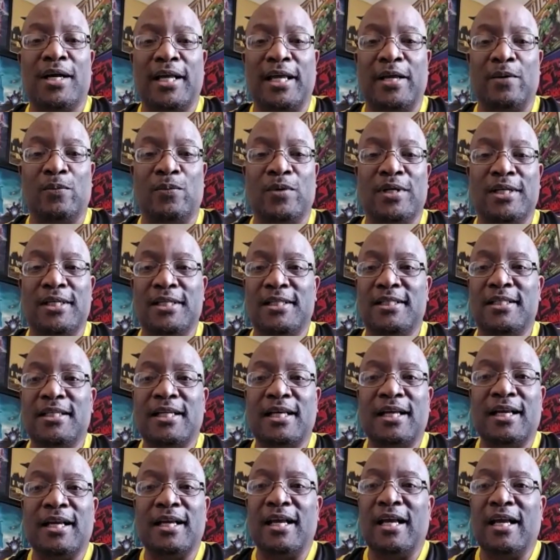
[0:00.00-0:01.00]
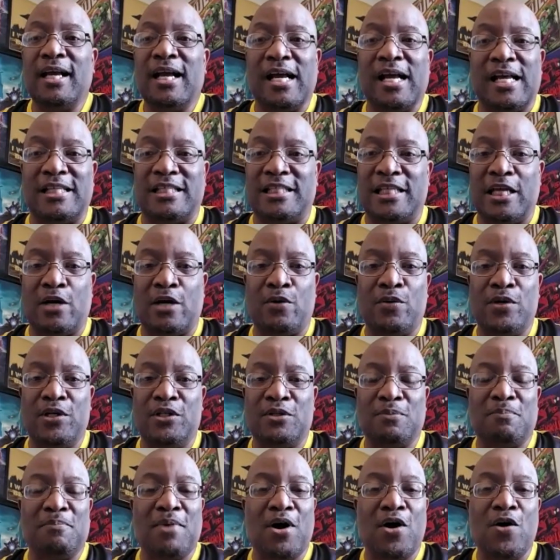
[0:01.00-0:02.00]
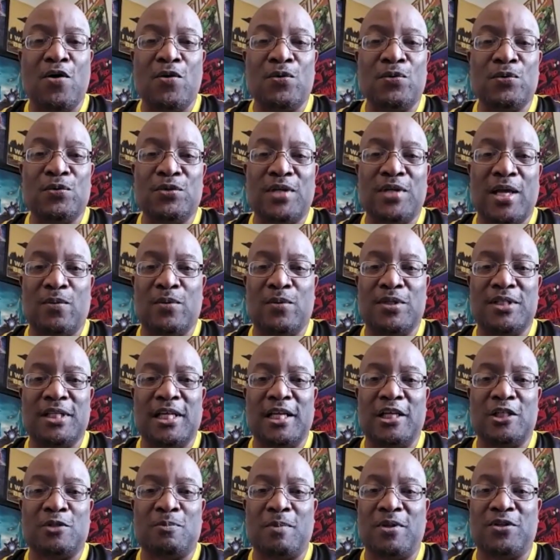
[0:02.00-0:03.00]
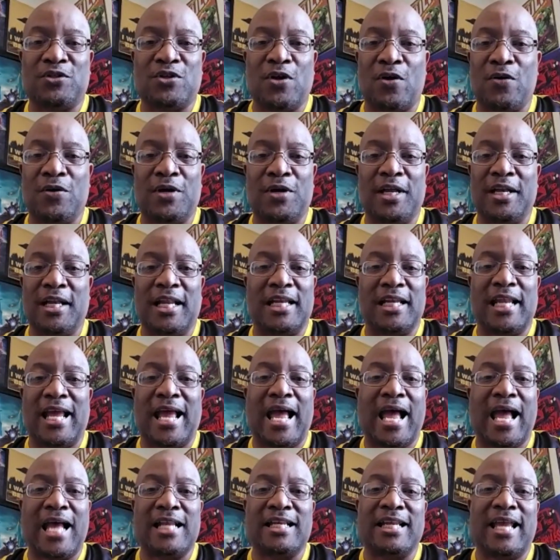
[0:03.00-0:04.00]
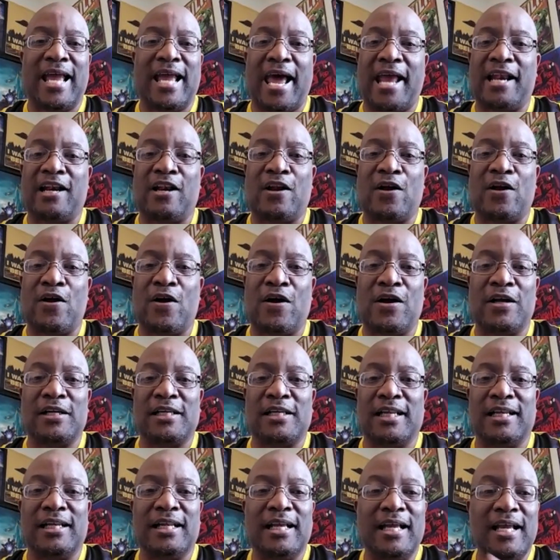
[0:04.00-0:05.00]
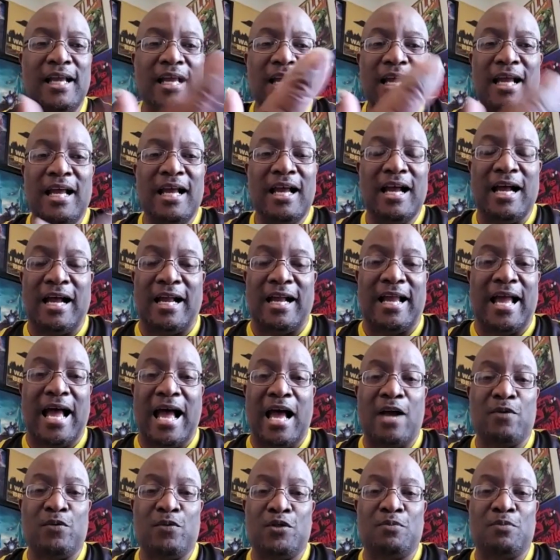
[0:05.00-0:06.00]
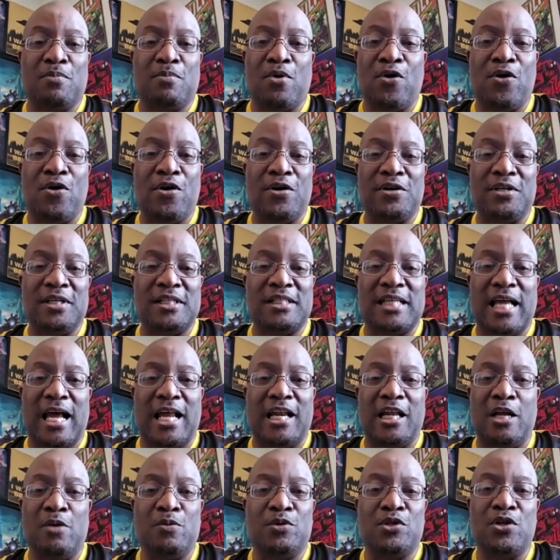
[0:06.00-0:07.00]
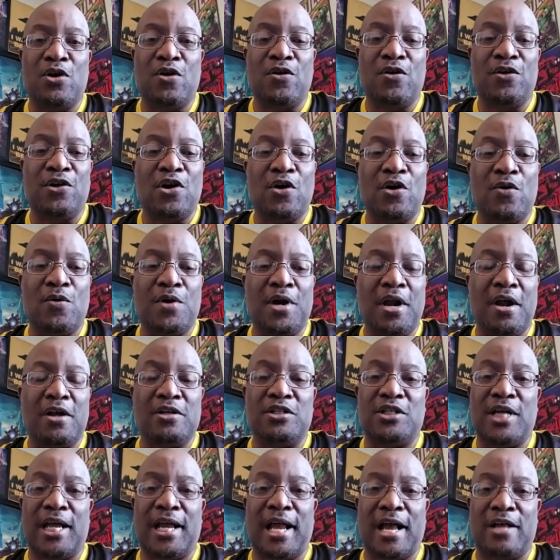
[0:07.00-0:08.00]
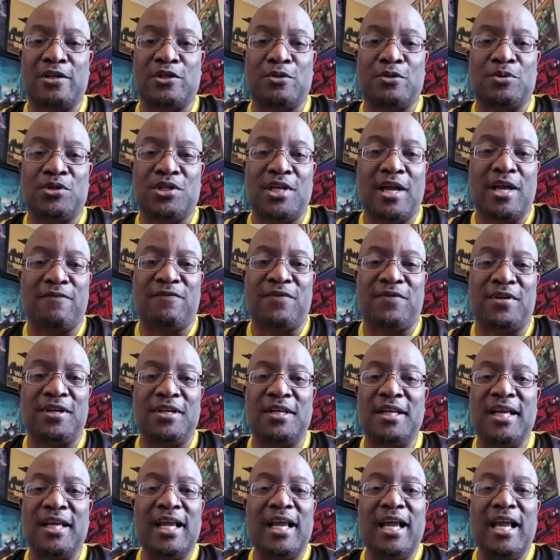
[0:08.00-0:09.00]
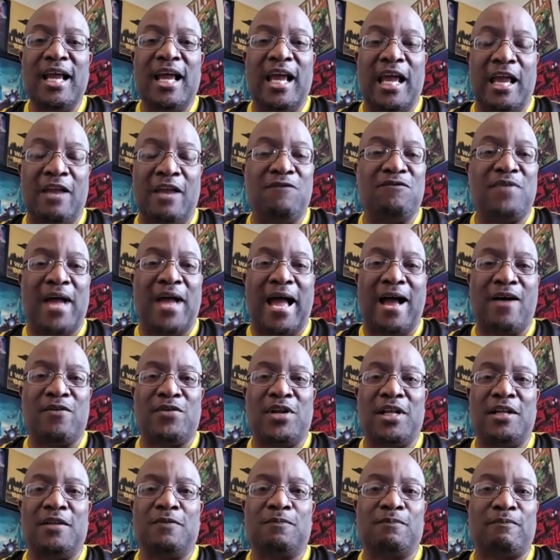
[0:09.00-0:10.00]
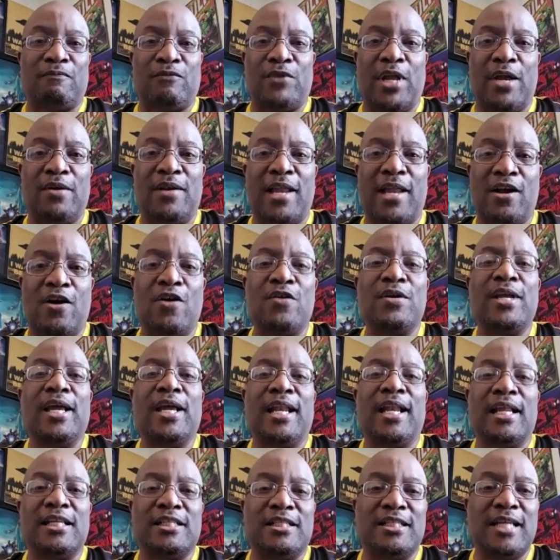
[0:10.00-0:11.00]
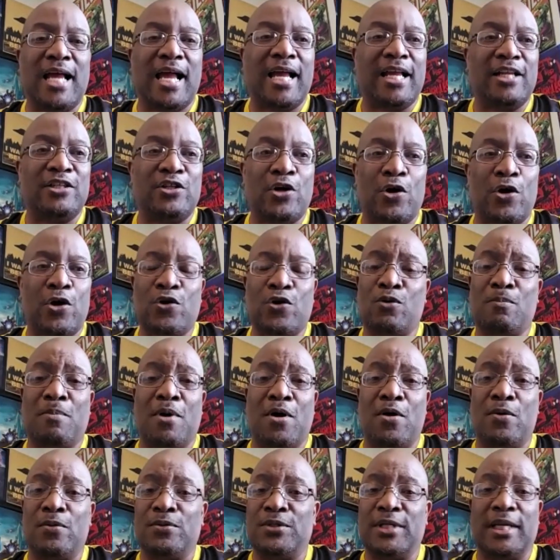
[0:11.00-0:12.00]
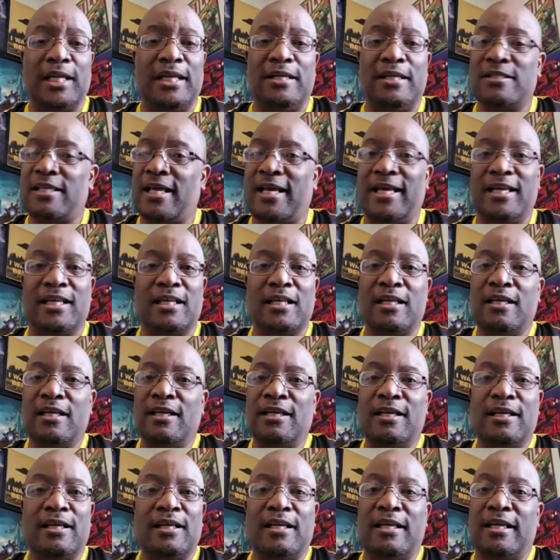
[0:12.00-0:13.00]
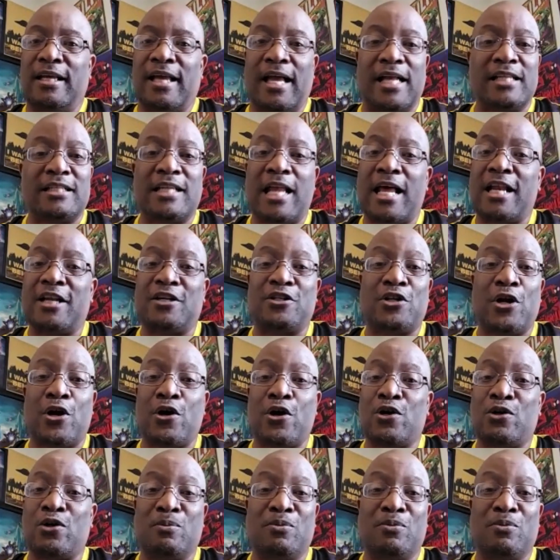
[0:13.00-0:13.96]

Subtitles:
It was a series of bones that was in a Smithsonian that they hadn't cataloged, and a guy was bored and decided he was going to go in there and check out some stuff, and he found it, and they're like, "Oh yeah, that's giant turtle bones," and he's like, "That's not a turtle